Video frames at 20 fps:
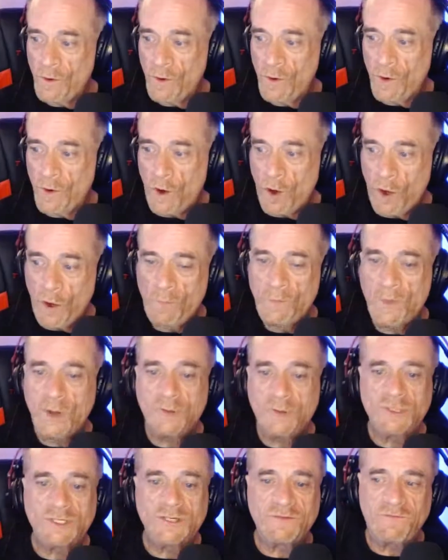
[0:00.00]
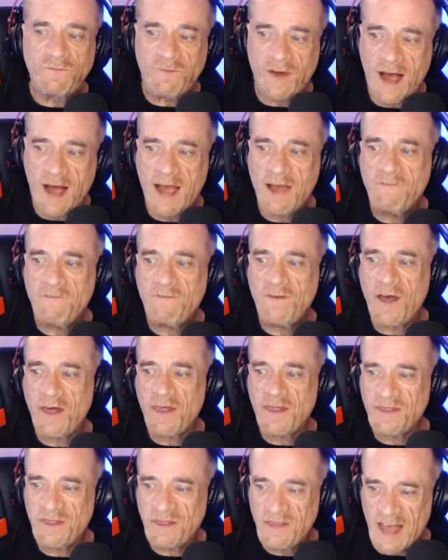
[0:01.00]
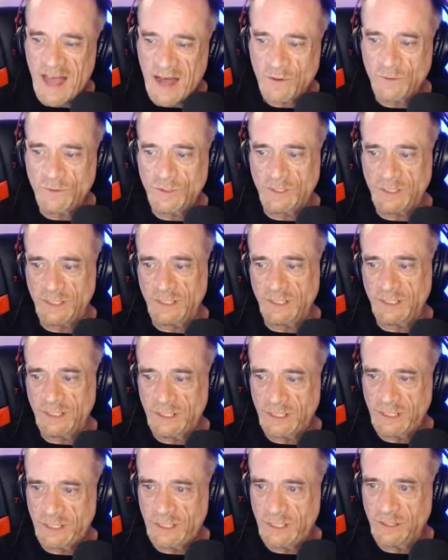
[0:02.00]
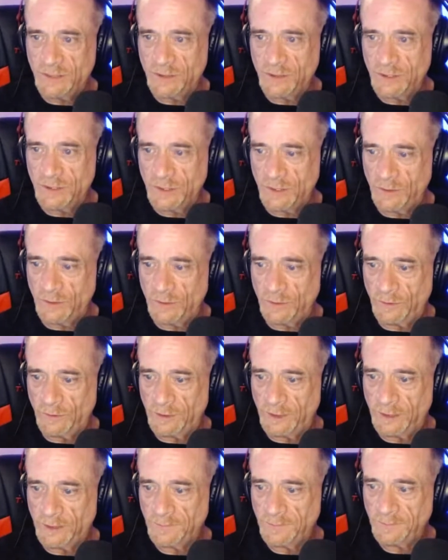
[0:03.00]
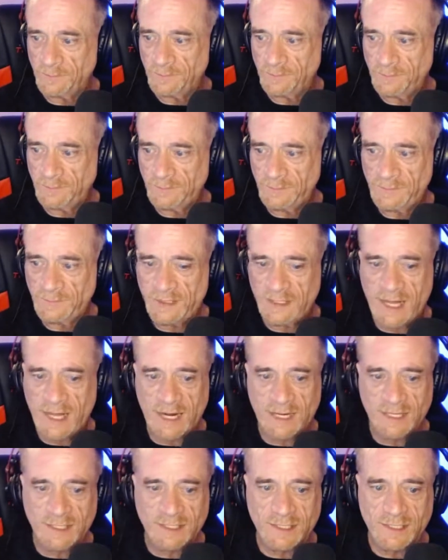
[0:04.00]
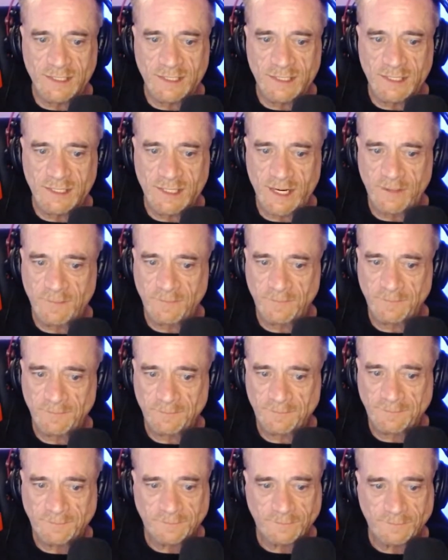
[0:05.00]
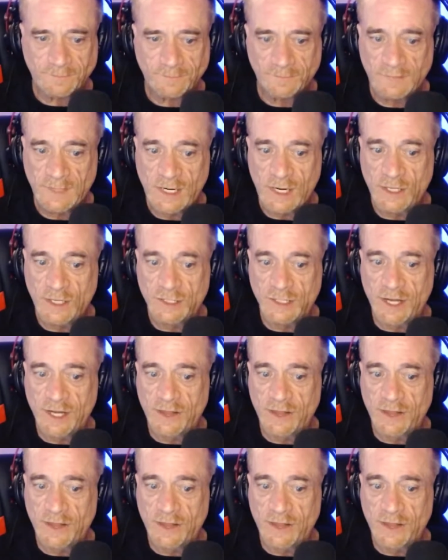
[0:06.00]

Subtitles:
Almost 5,000 years old. That is insane. Here's another